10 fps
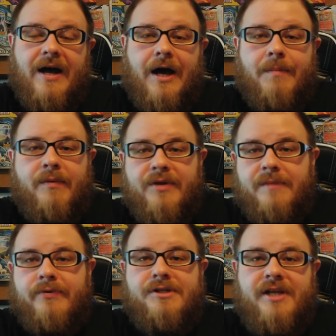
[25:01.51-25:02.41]
I really
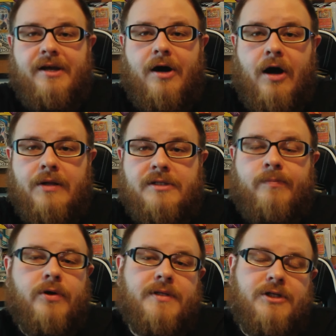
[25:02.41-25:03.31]
appreciate all the
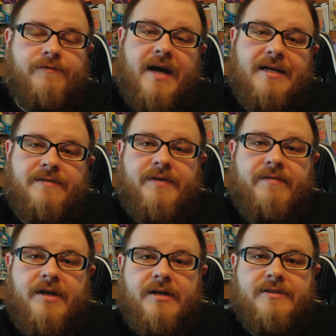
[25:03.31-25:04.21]
support that you guys have
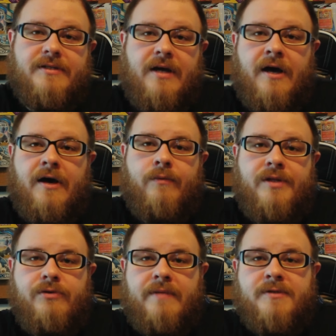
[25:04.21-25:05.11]
given us. We
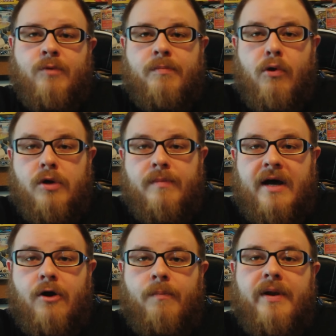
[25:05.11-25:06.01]
do have some more
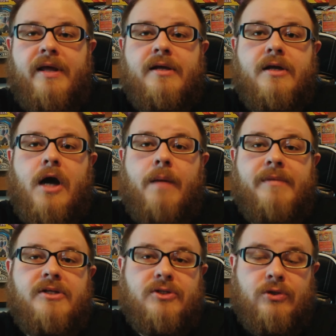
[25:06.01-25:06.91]
Pokemon opening
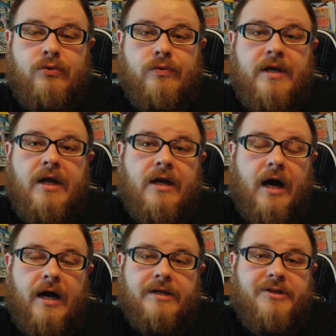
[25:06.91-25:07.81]
coming soon.
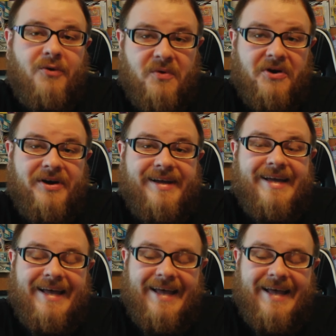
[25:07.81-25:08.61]
Don't worry.